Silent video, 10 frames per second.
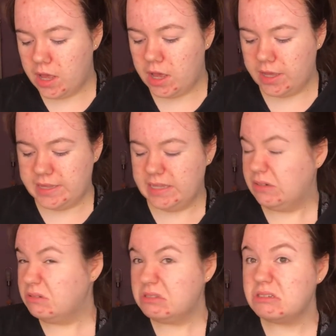I think it
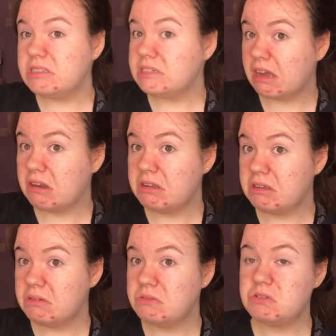was just the tan I
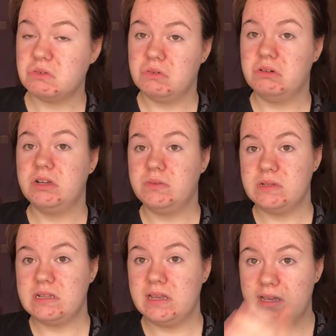used, or it
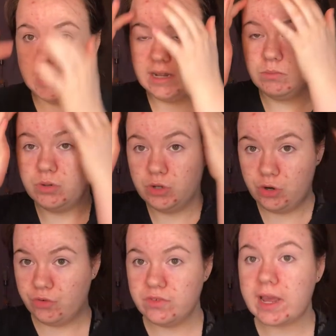was like I hadn't put
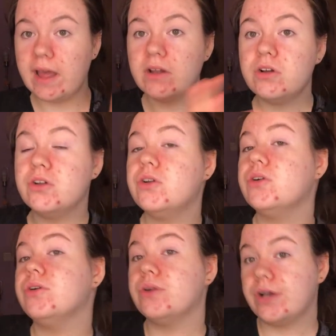enough tan on,
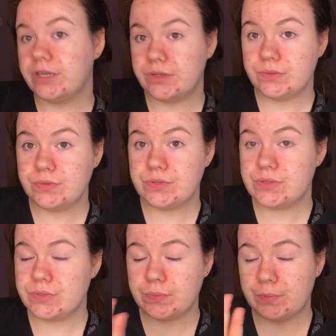or I used
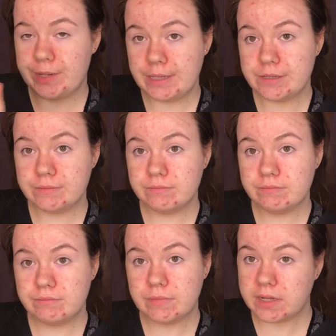something weird
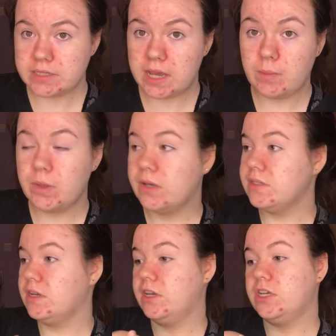that day, because
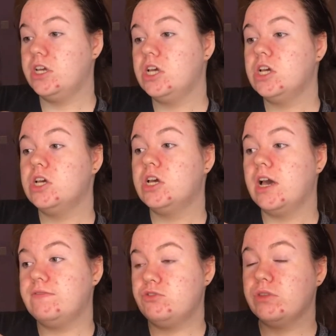I
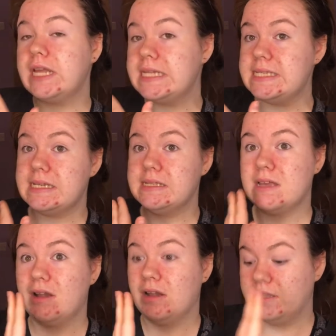have done that since
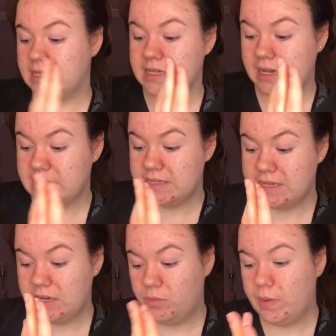and like the tan has
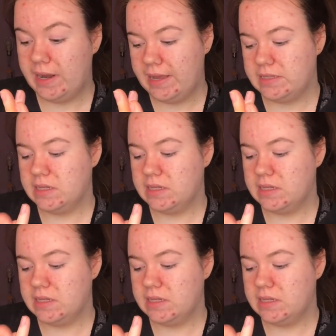stayed on my legs.